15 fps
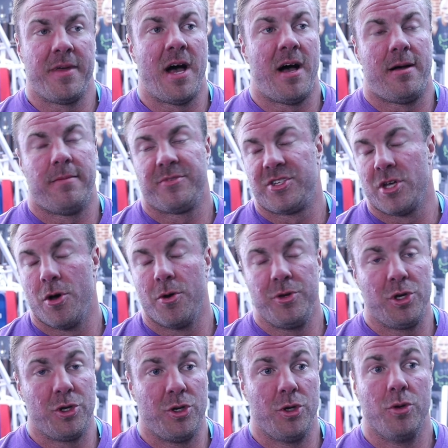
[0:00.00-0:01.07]
Um, so
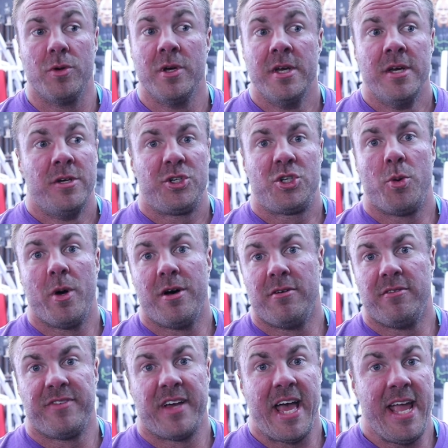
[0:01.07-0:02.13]
you could do
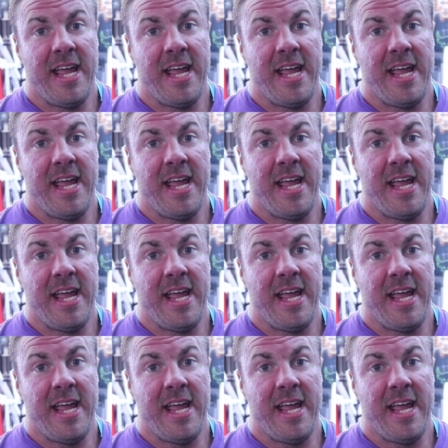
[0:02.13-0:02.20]
12,